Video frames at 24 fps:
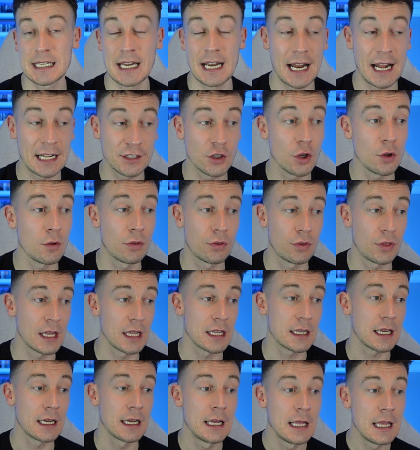And I do
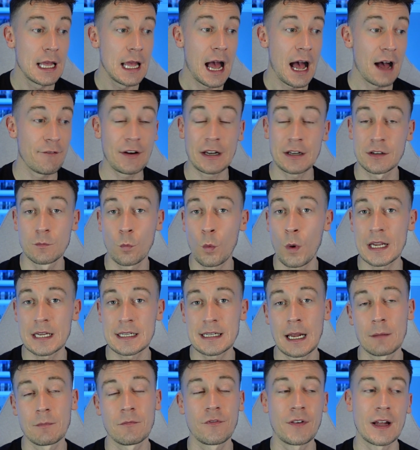think, I've had West
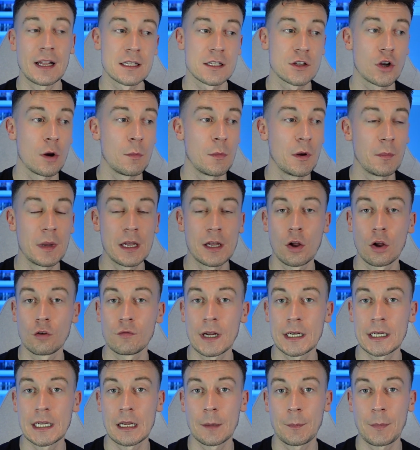Ham fans come at me
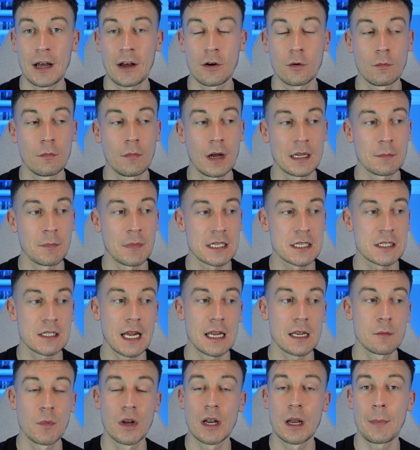already about my
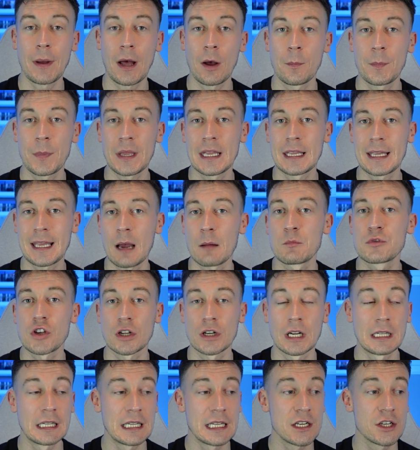statement about being kept on
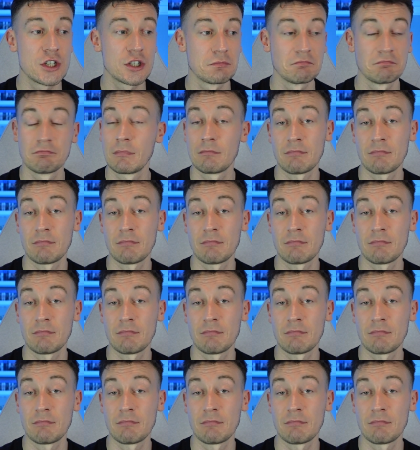a leash.